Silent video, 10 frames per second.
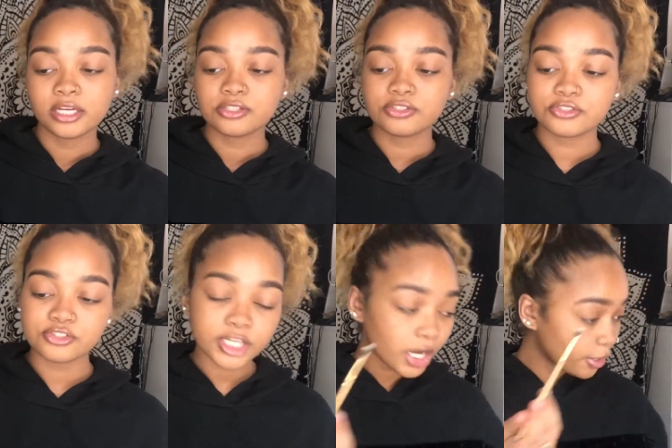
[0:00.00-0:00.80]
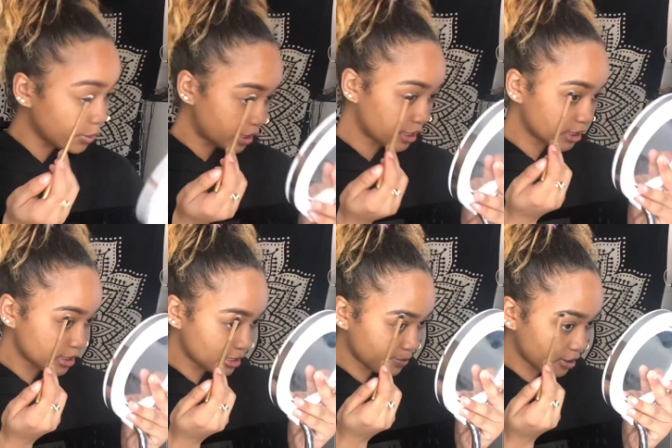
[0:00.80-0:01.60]
So
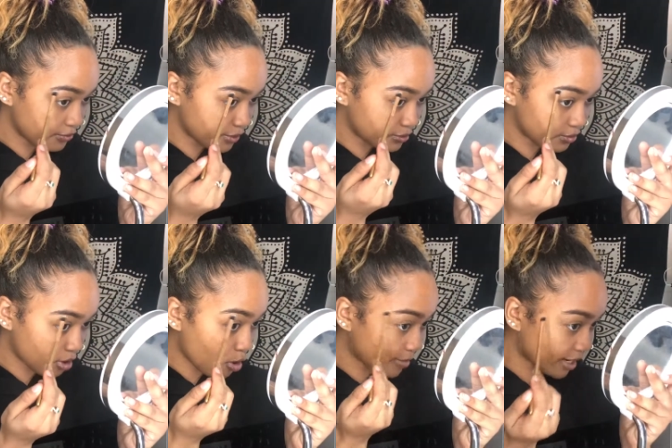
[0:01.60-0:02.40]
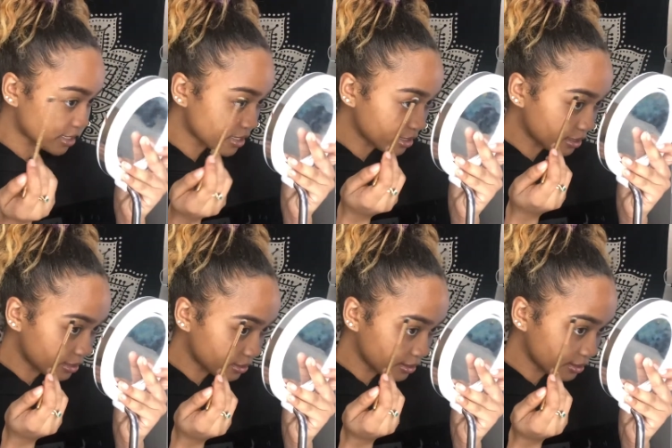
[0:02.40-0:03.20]
this is perfect for, oh my gosh, that
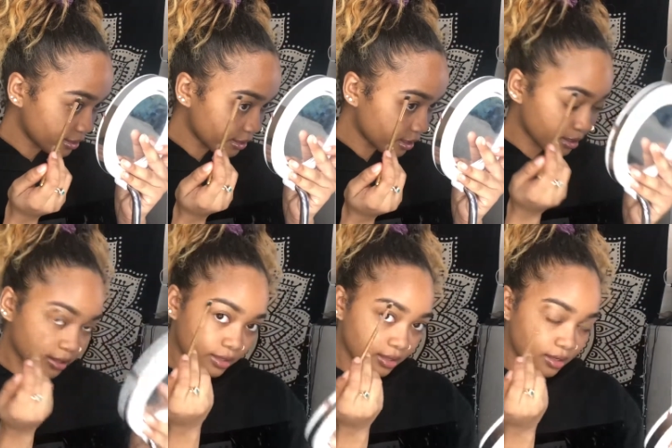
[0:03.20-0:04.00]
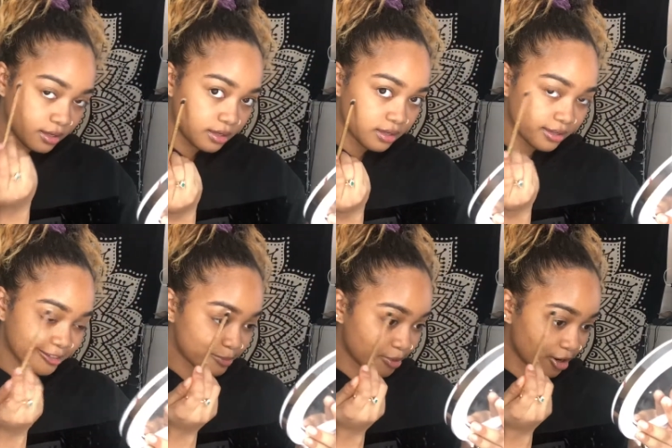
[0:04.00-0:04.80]
literally like
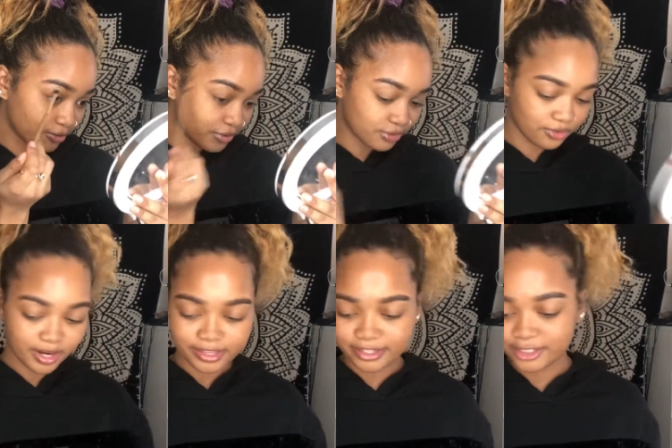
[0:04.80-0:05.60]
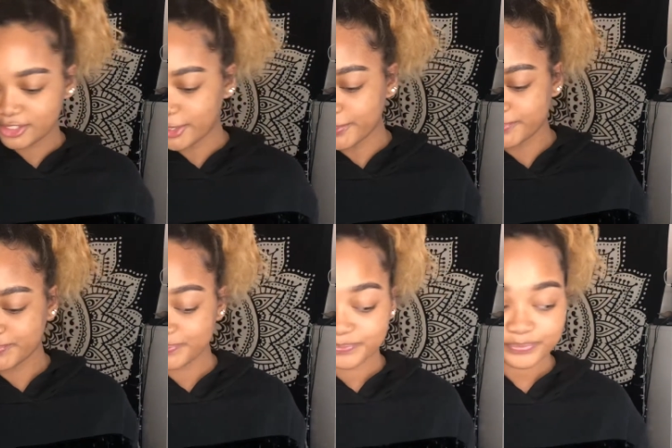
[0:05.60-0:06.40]
is perfect right there. So
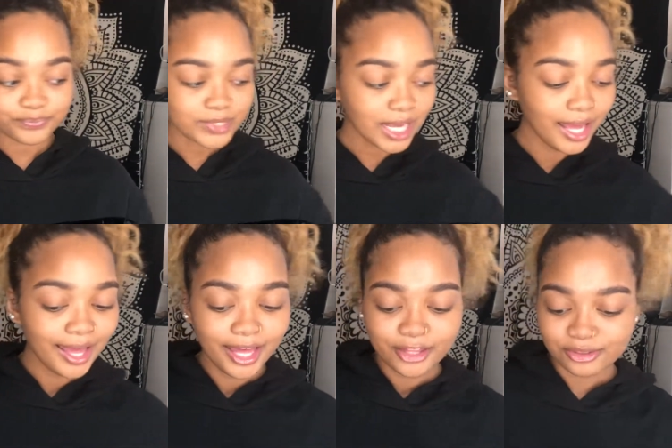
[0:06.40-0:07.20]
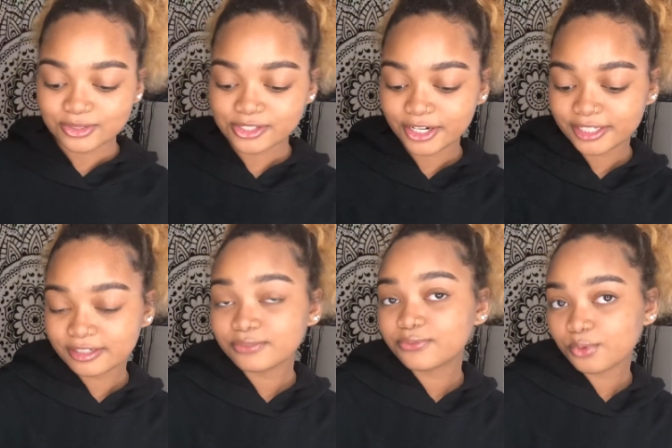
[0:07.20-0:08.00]
those are
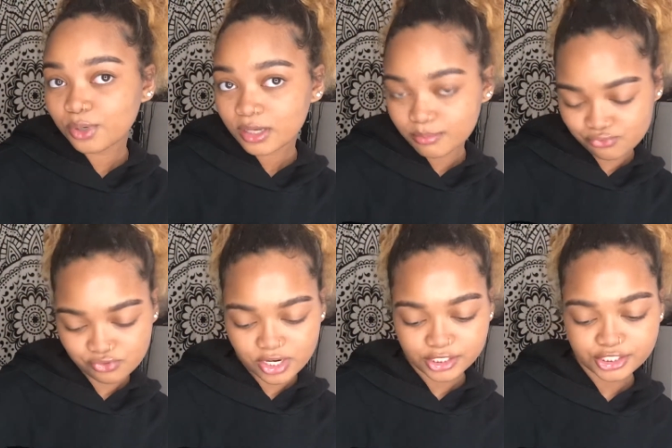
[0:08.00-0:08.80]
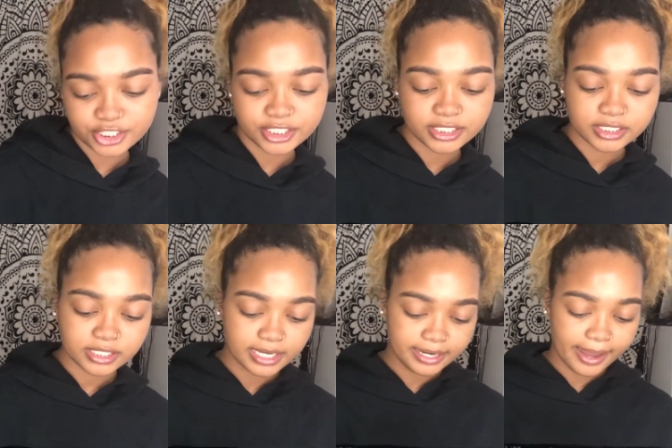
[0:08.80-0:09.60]
the 4 brushes,
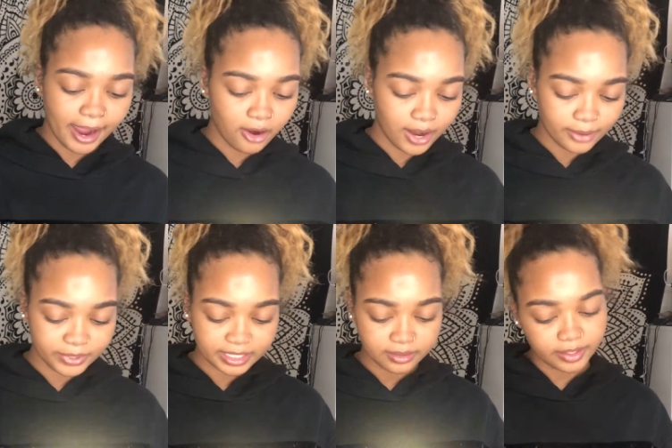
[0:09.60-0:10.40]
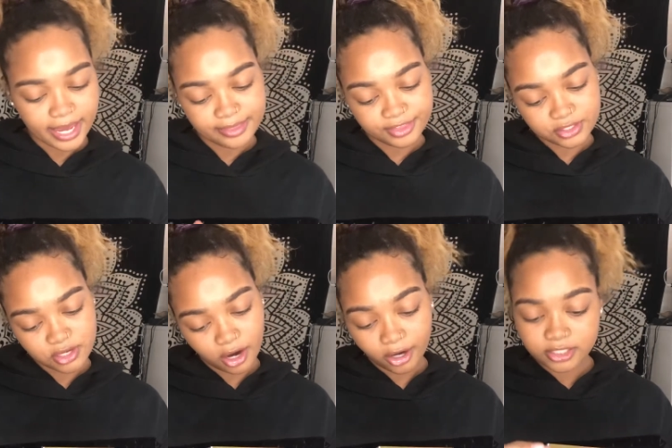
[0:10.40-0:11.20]
and now we can look at the
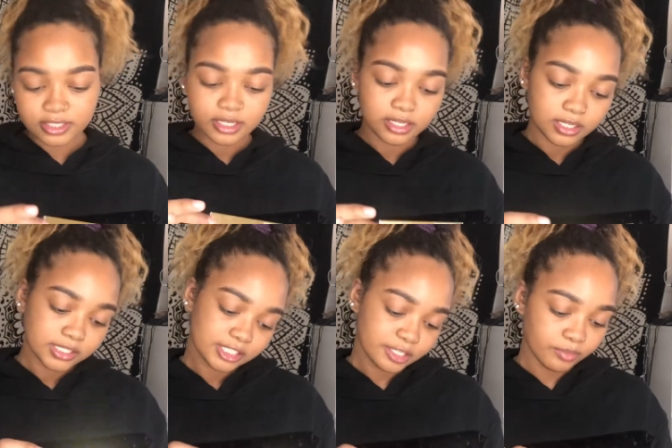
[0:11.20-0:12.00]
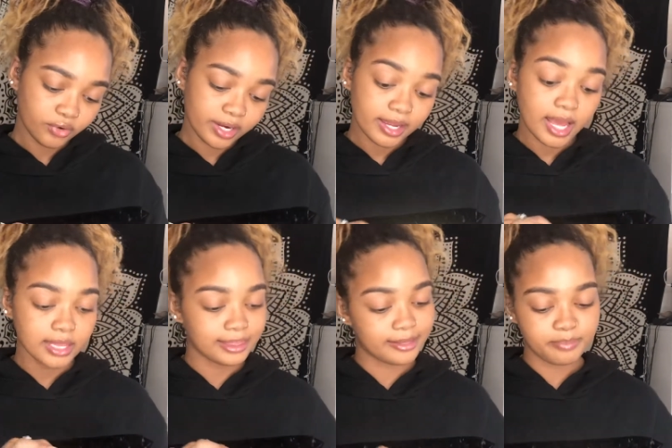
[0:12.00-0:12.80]
Tarte shimmering
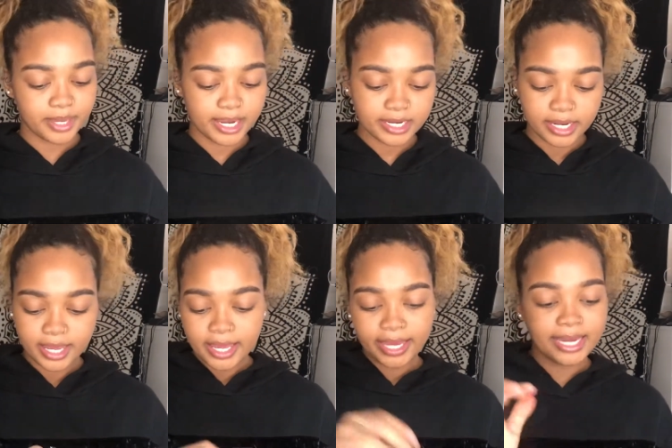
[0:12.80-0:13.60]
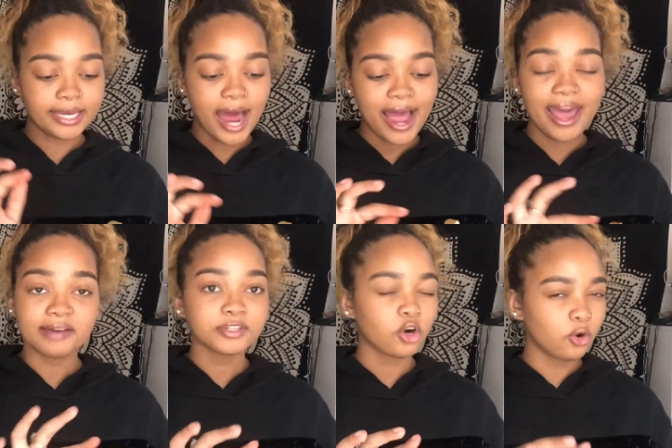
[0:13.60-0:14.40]
lip paint. And I
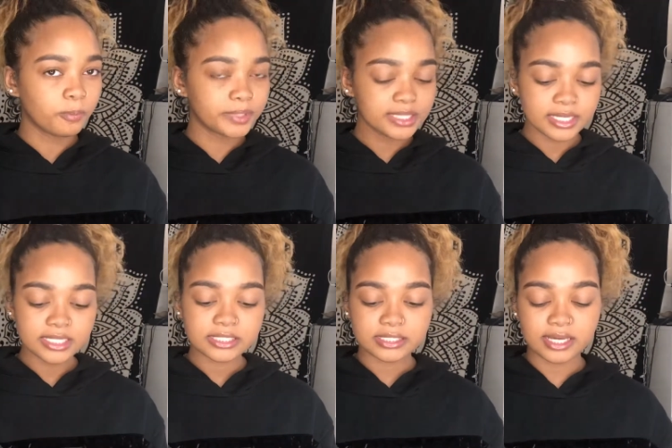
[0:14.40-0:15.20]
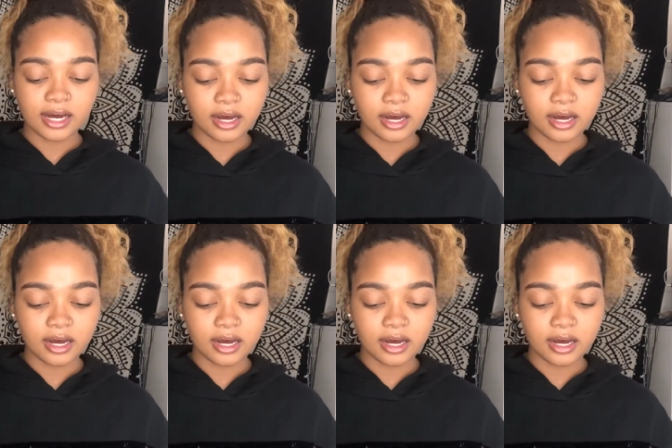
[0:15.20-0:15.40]
haven't opened this,